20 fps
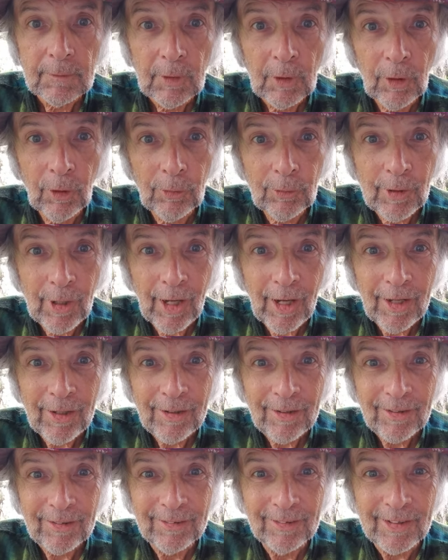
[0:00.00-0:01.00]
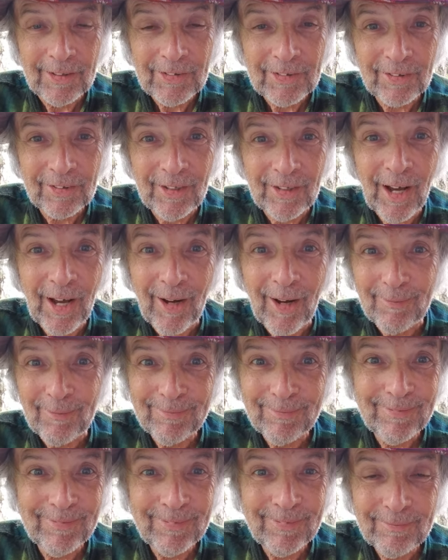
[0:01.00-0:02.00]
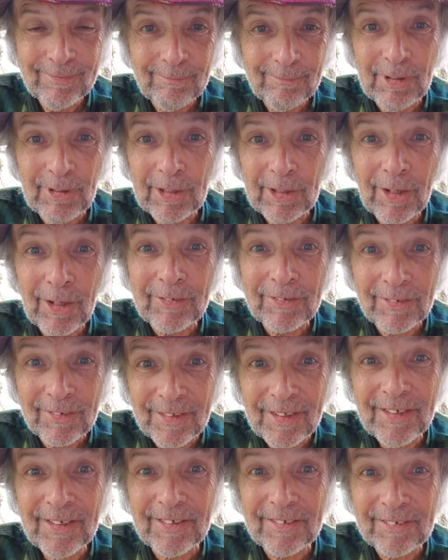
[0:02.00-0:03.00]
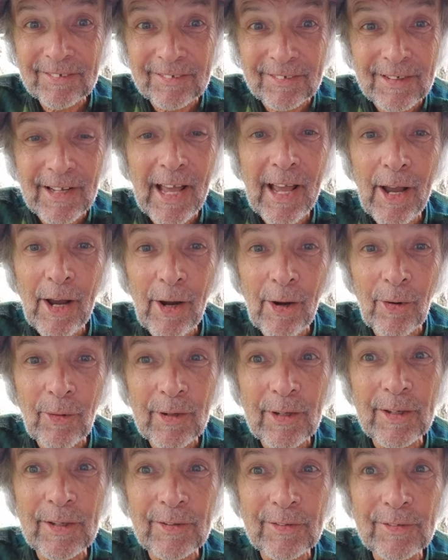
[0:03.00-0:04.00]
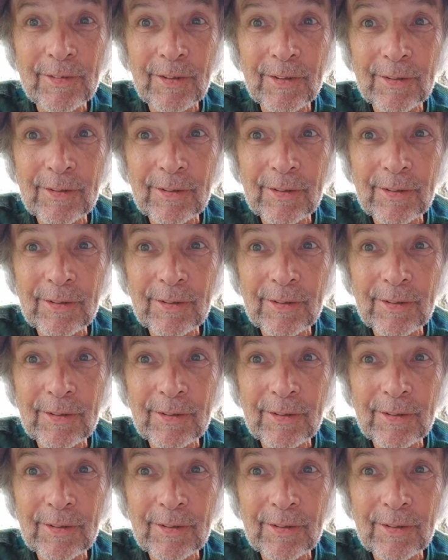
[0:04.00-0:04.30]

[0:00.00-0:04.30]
Okay, listen up, because this now is